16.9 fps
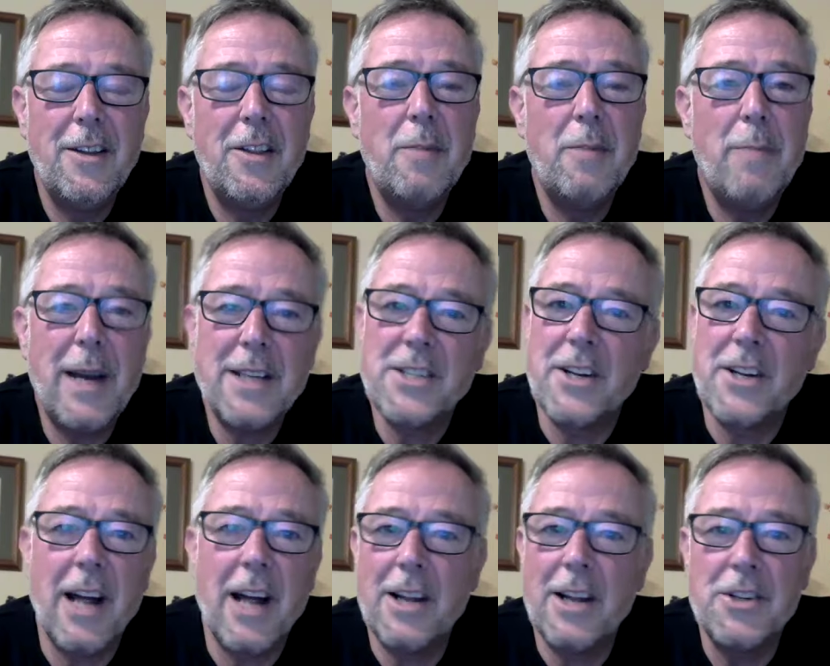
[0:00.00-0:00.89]
the best
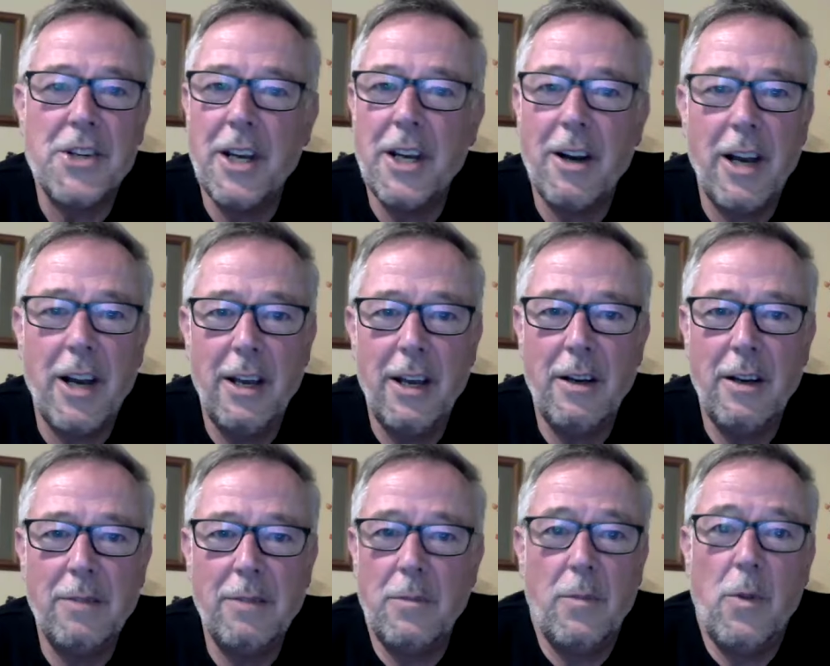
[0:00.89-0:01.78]
analogy
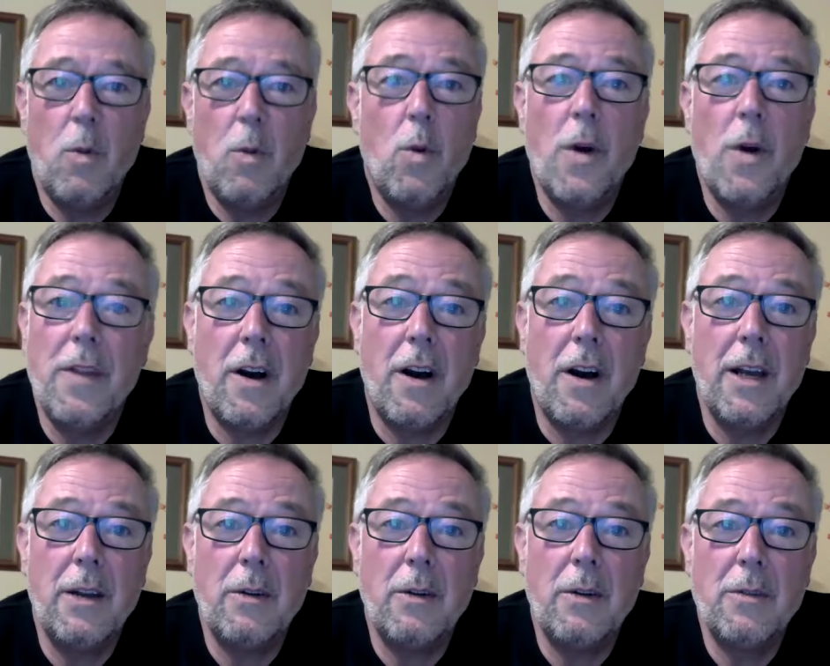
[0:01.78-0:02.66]
the one that
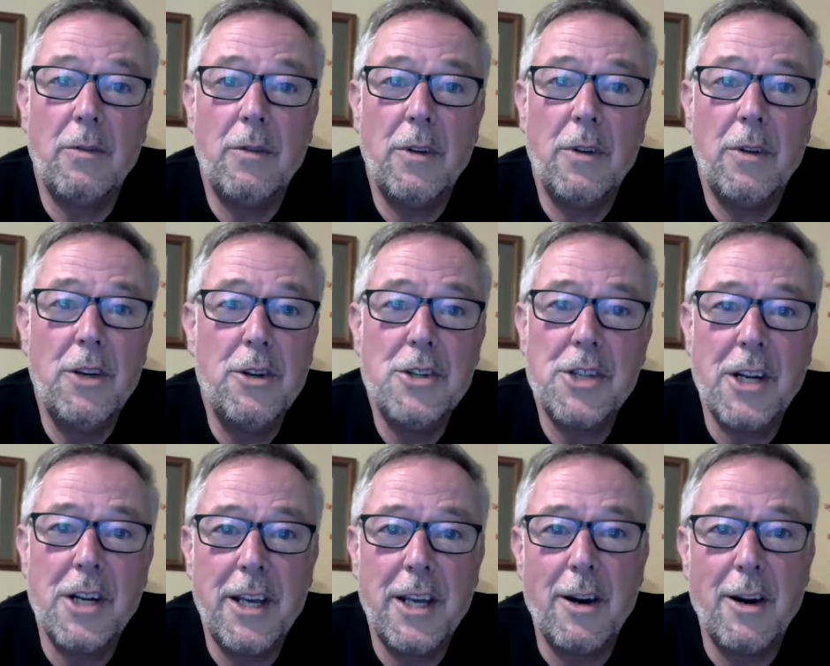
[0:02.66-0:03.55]
I
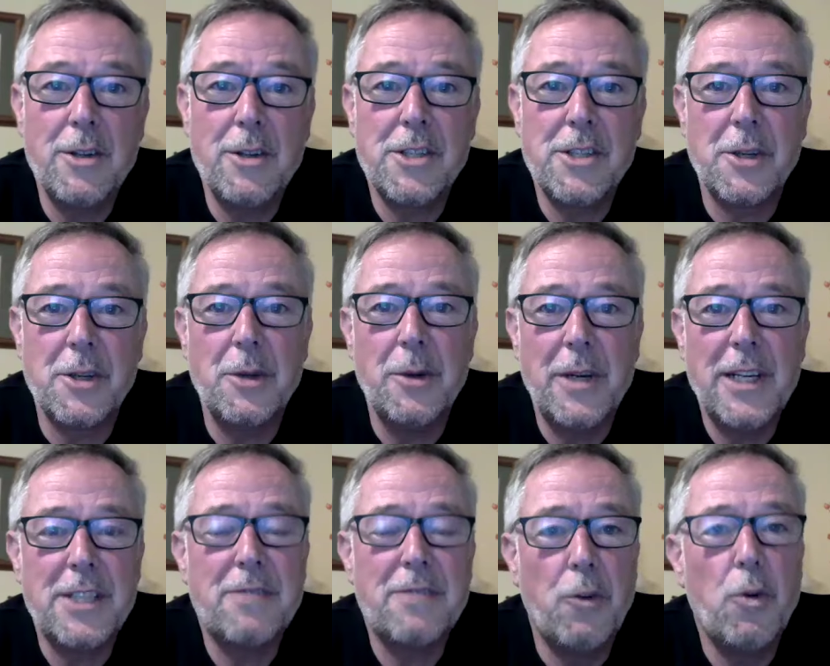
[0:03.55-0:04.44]
usually go to
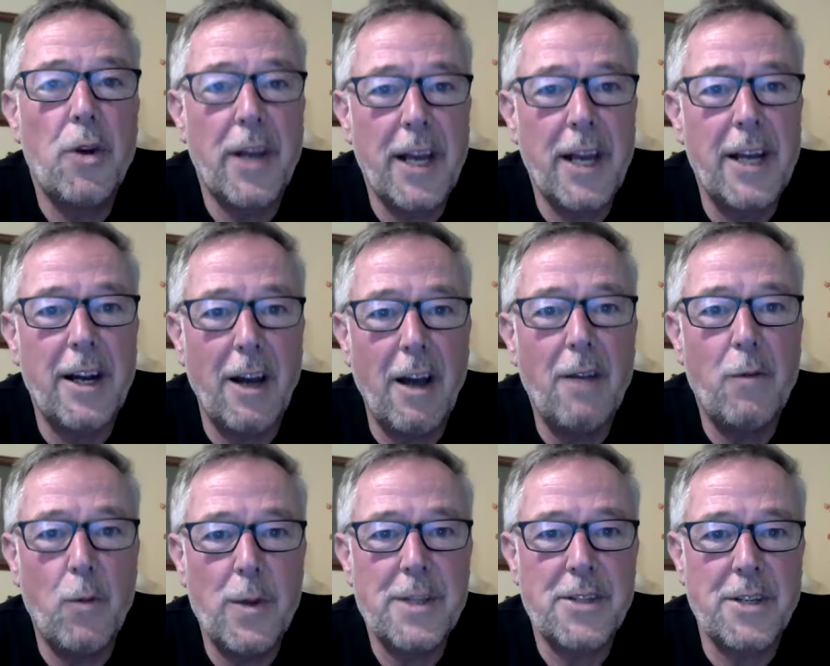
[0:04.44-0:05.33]
is falling in love
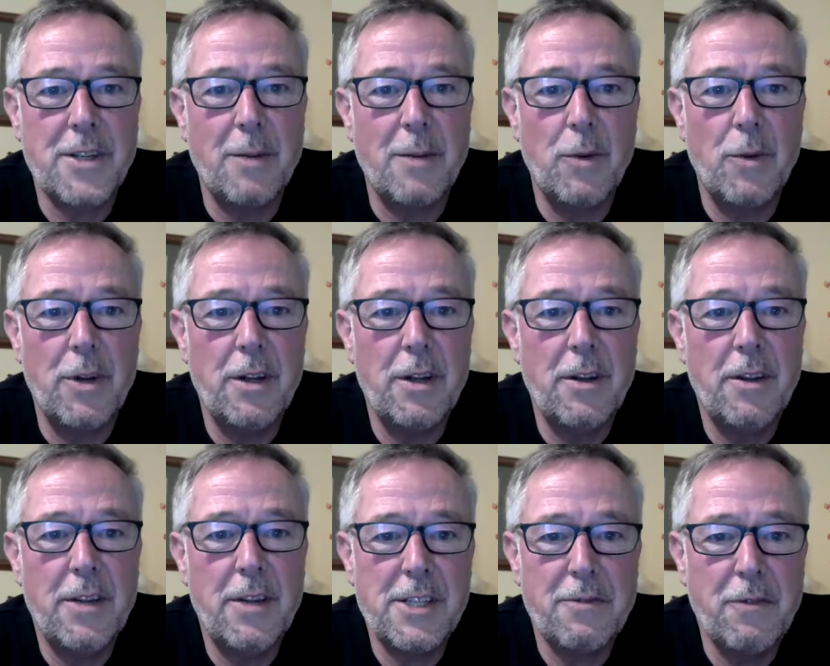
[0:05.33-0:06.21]
with someone.
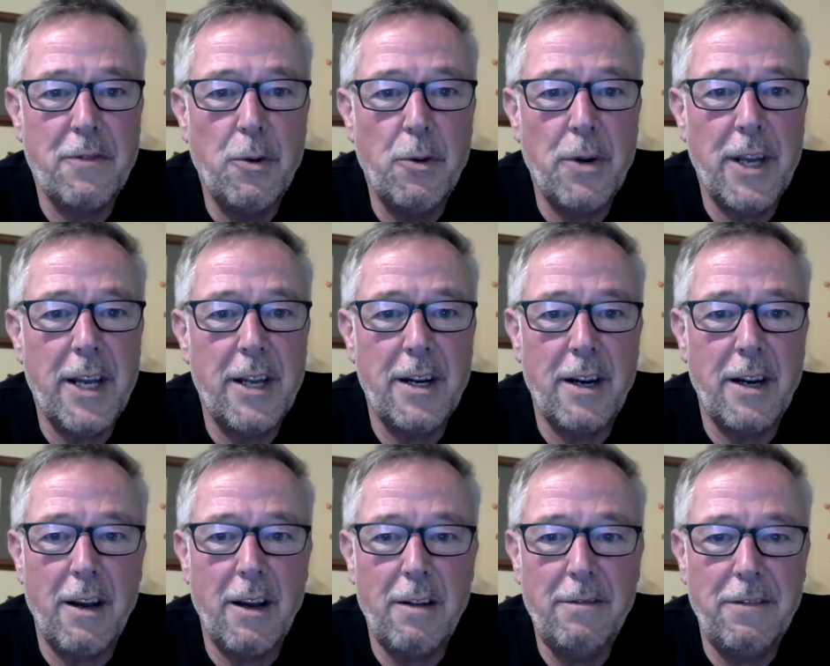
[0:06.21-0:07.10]
This falling in
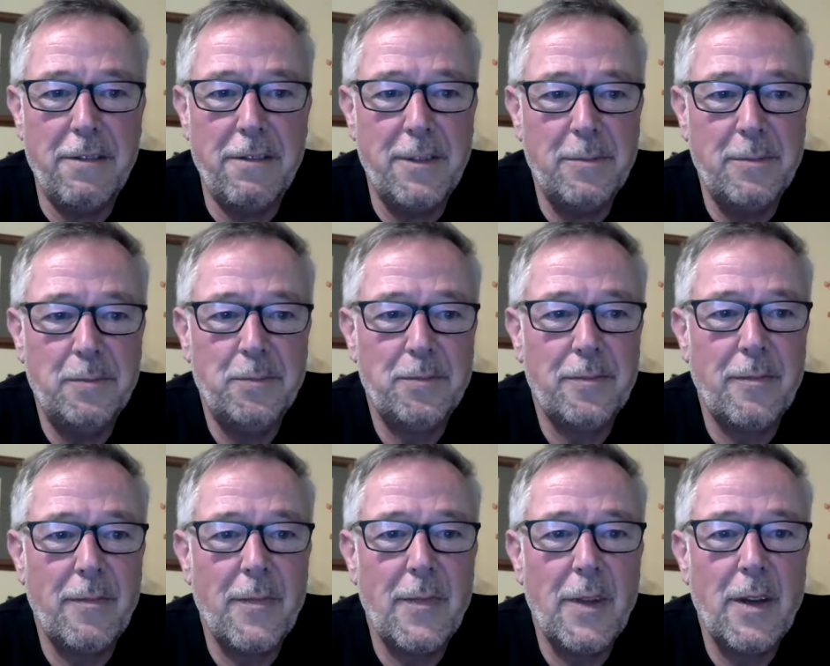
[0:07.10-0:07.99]
love,
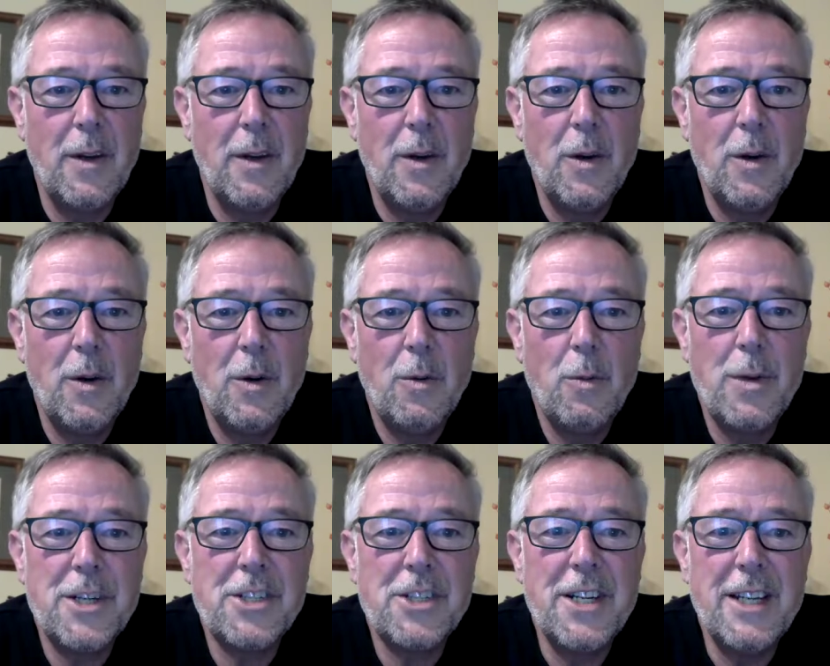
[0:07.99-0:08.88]

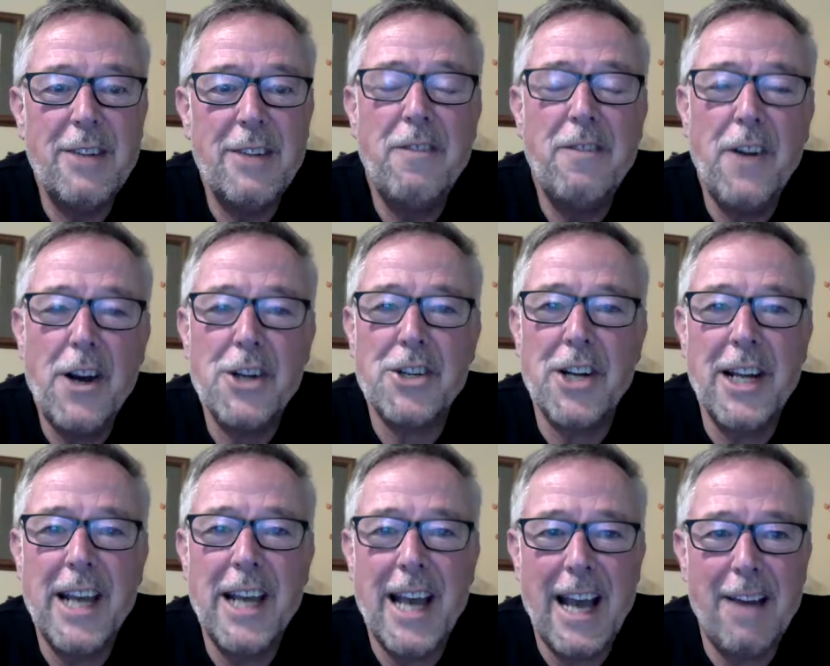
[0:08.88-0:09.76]
which
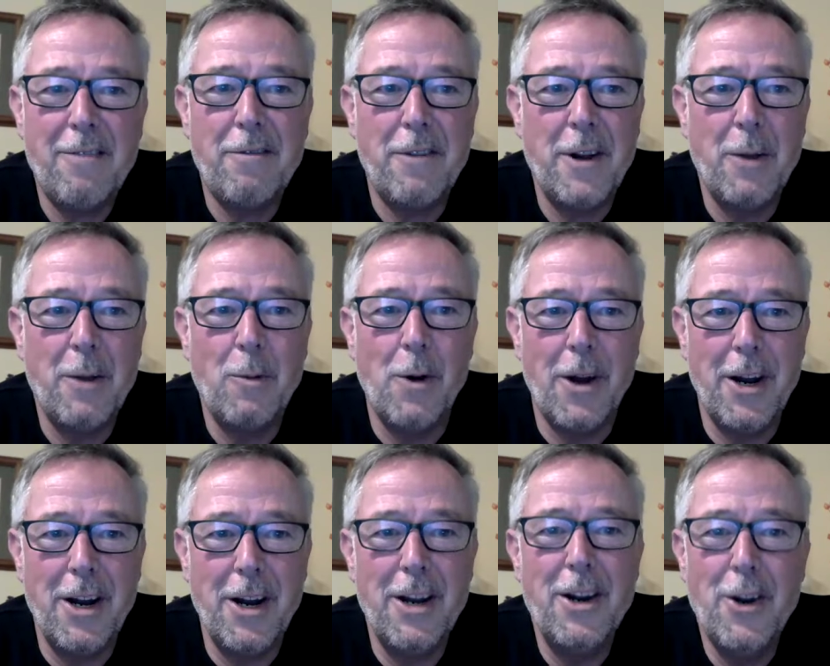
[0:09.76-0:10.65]
virtually
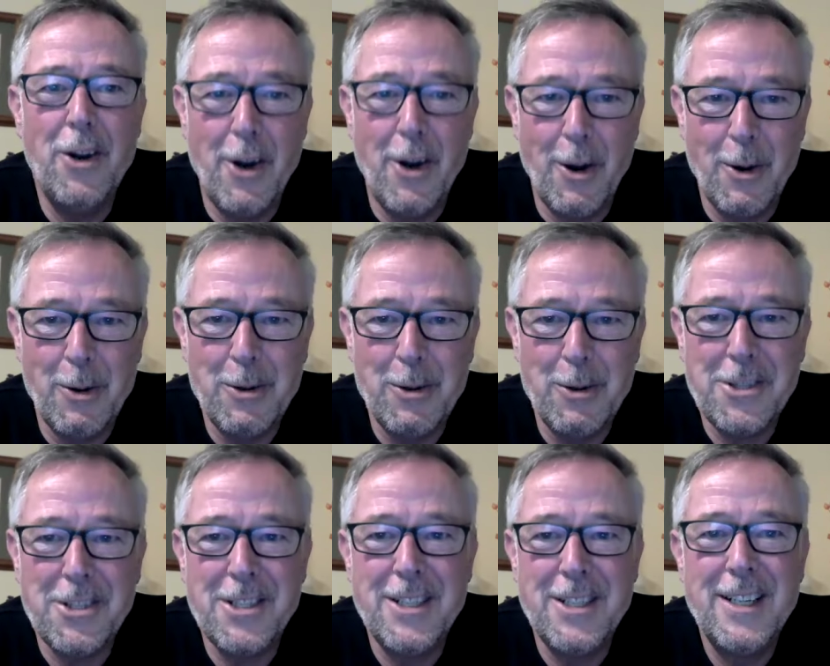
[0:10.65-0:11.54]
everyone
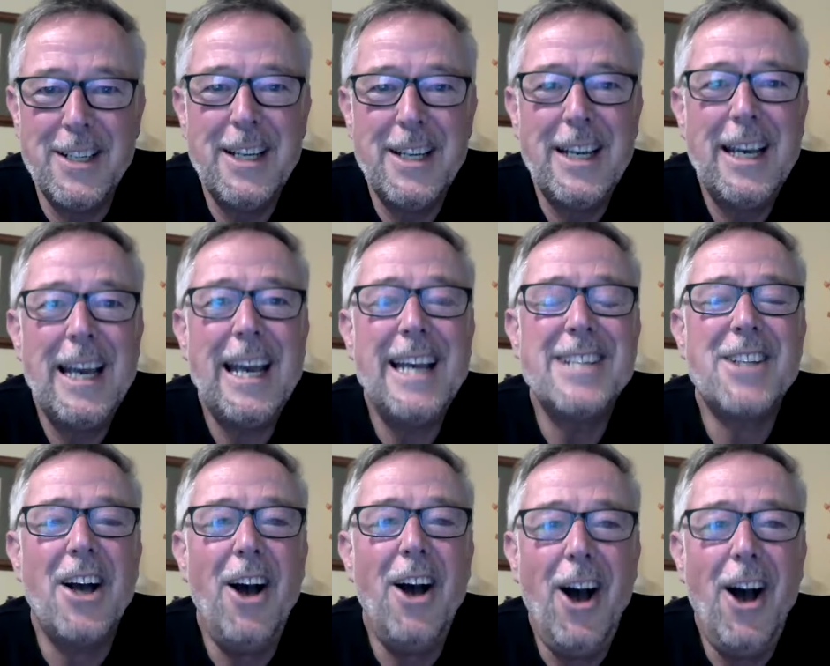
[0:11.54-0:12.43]
knows,
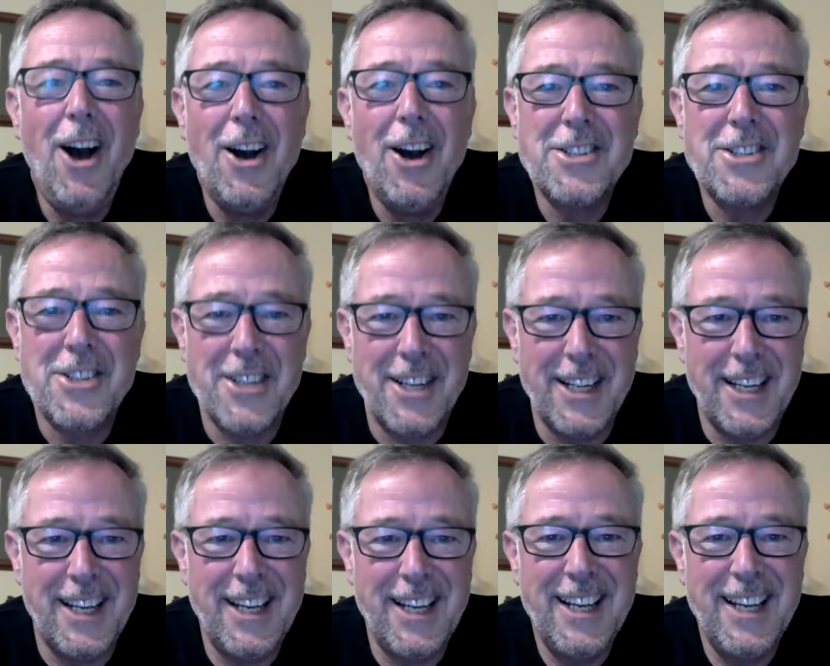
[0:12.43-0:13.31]
is
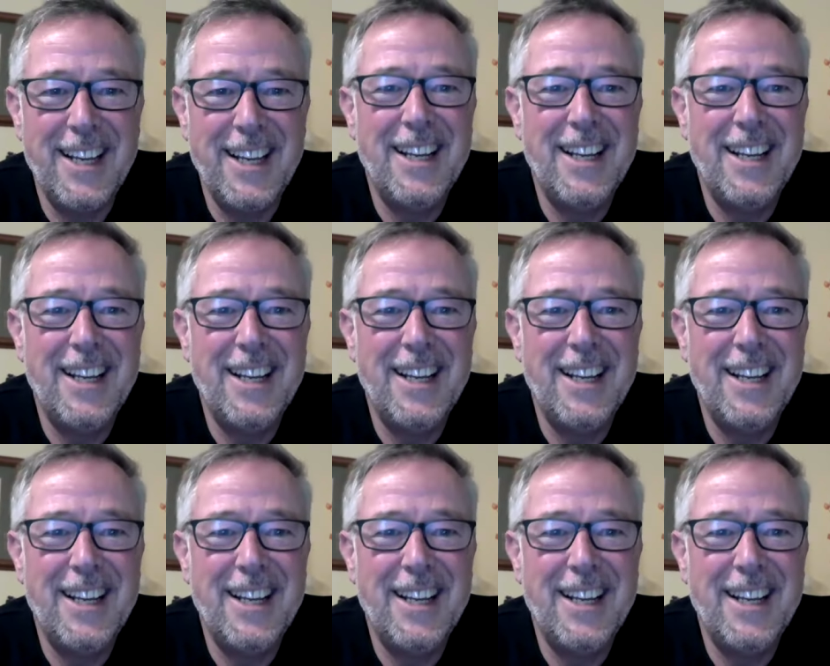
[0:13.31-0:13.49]
utterly